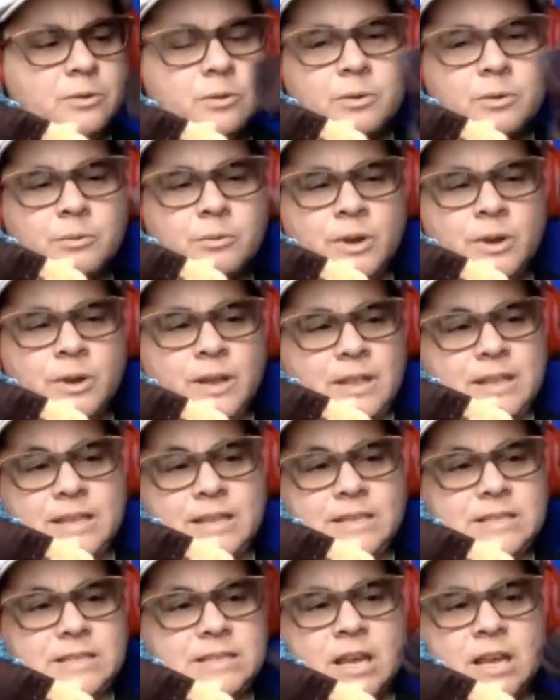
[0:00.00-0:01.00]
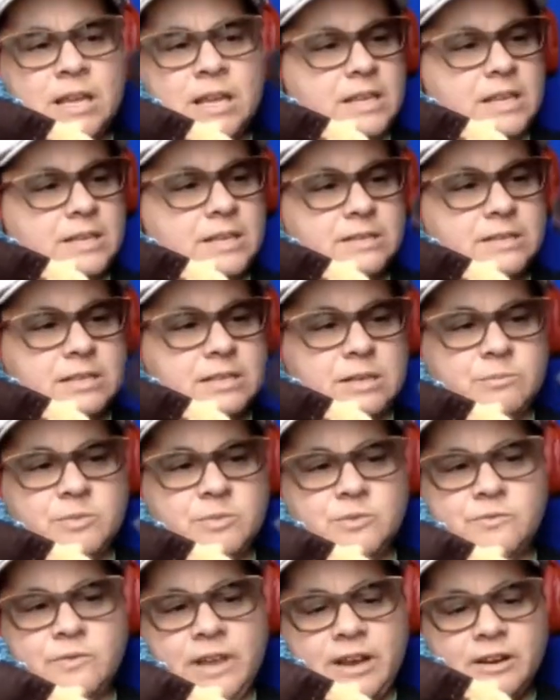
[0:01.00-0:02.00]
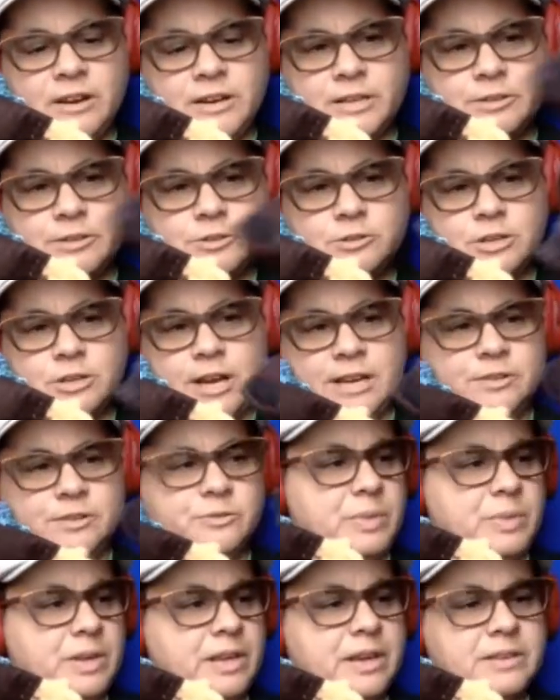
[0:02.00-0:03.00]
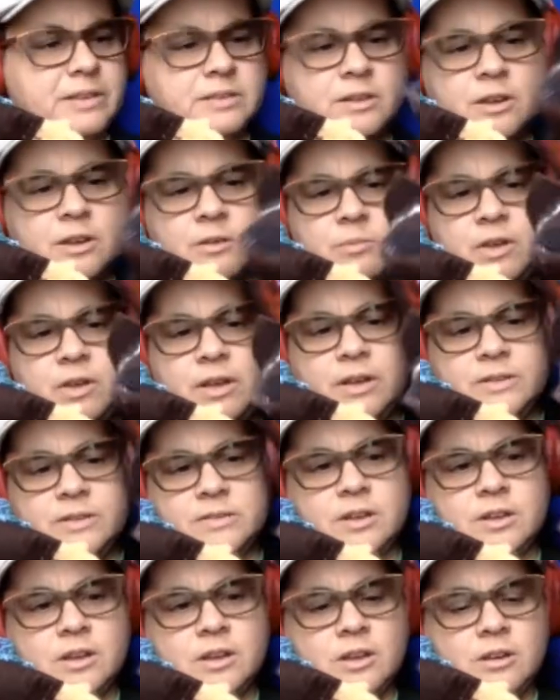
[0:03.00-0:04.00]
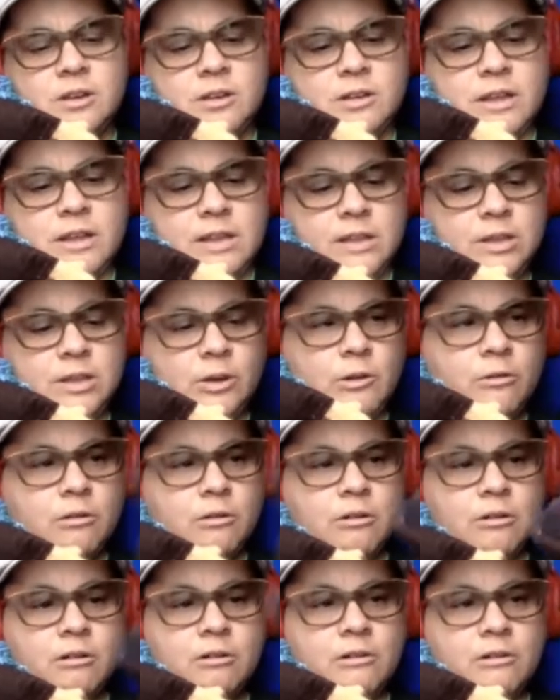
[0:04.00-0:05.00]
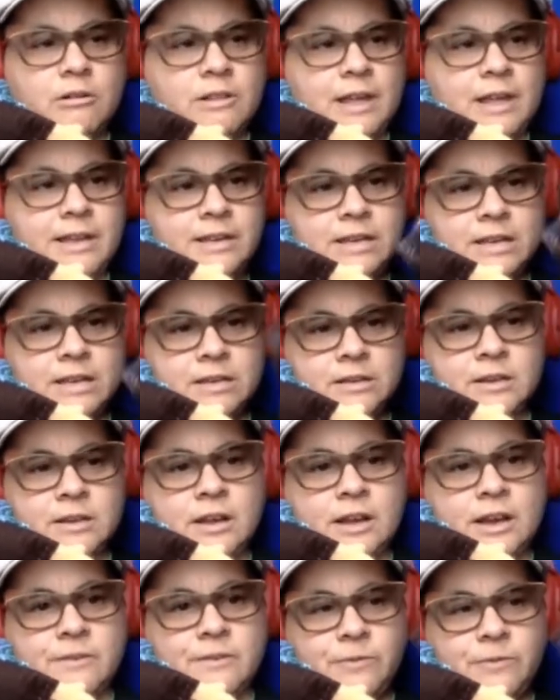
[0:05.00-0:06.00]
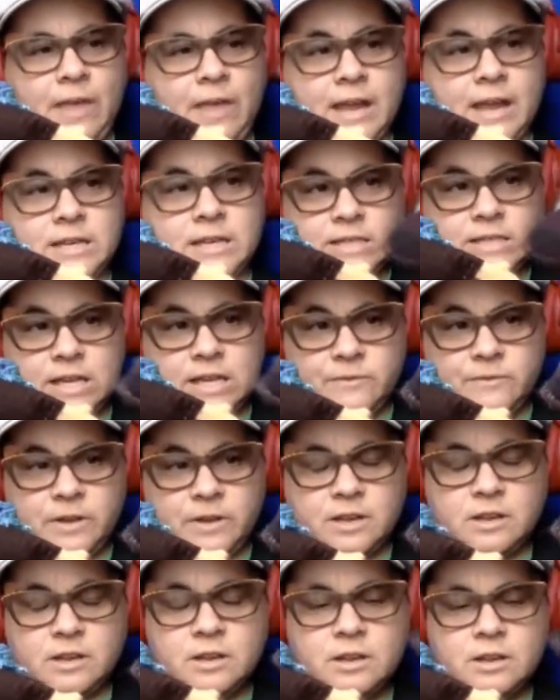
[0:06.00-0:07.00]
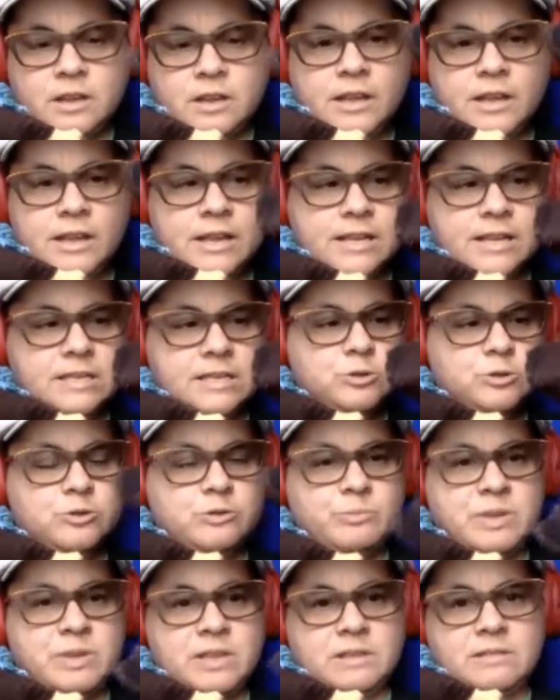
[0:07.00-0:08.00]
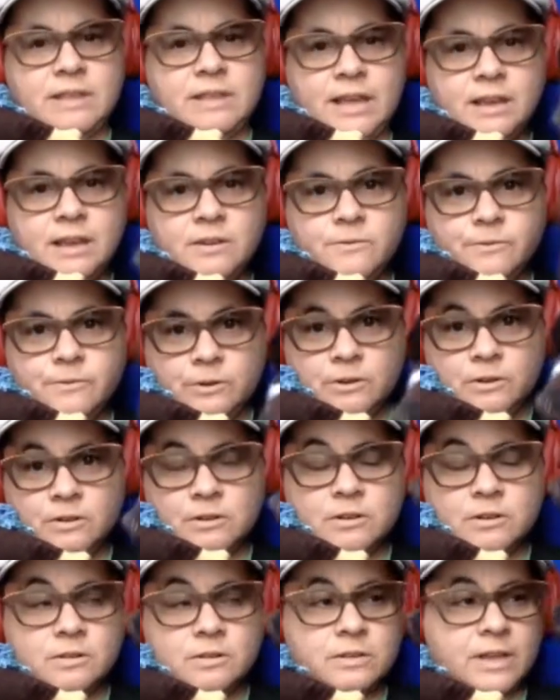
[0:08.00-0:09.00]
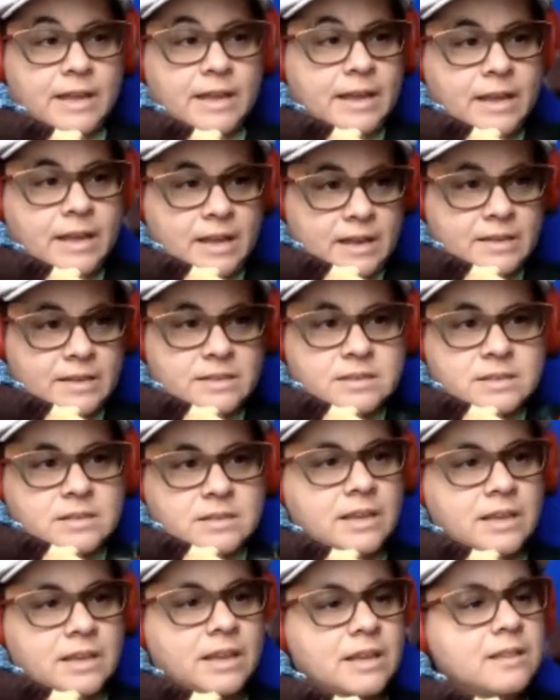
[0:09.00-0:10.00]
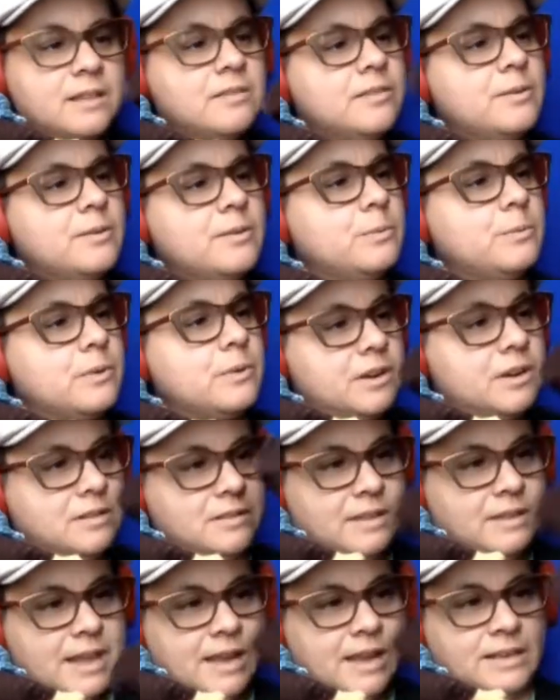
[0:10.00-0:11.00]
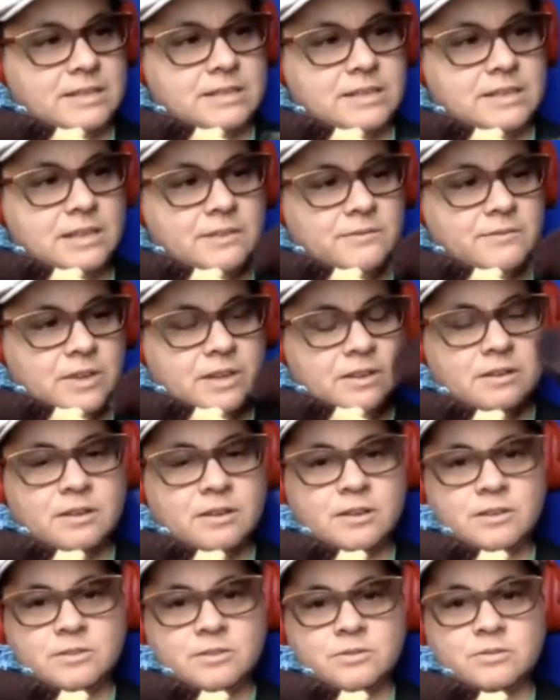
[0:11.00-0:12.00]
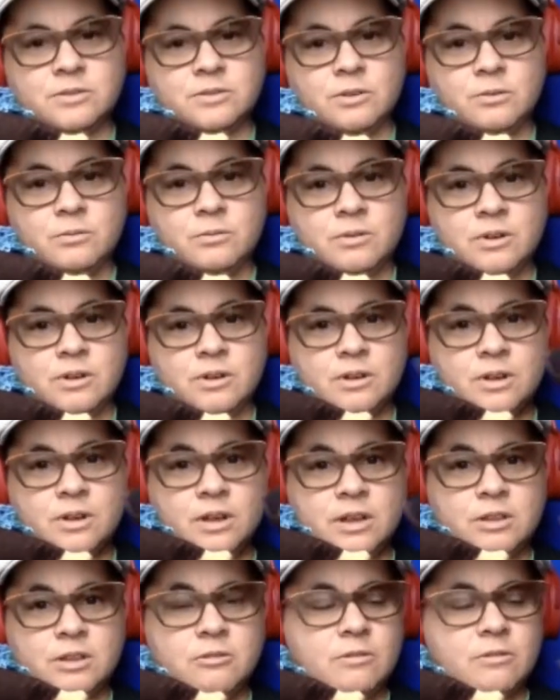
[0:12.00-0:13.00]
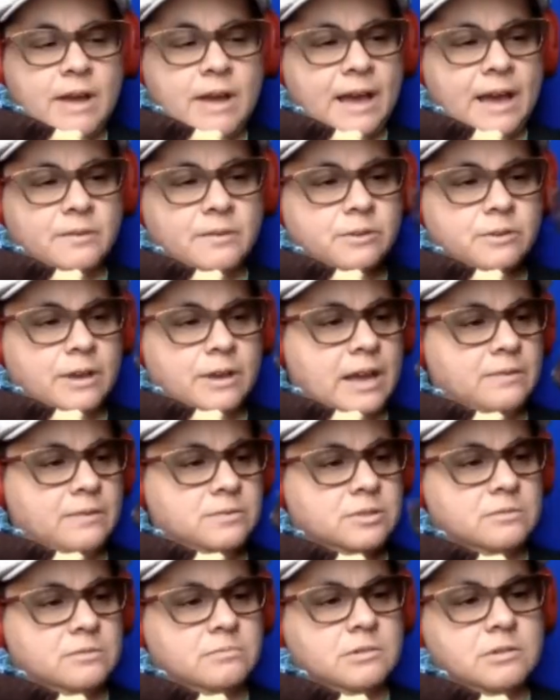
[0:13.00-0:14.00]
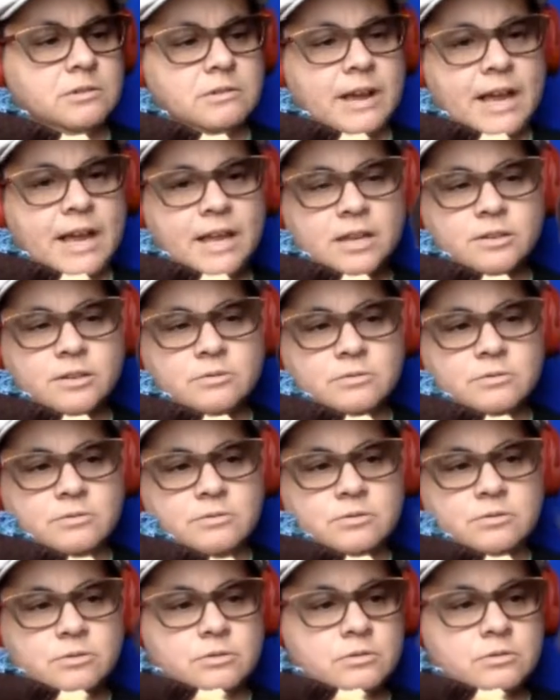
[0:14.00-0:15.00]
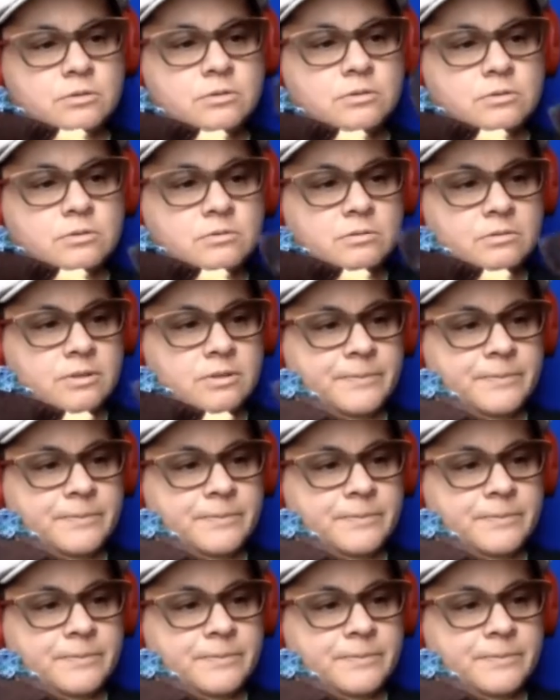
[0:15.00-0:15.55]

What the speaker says: no, this seems very strange because the whole idea of Thanksgiving is to be thankful. It's in the word Thanksgiving. So you have to have some gratitude too.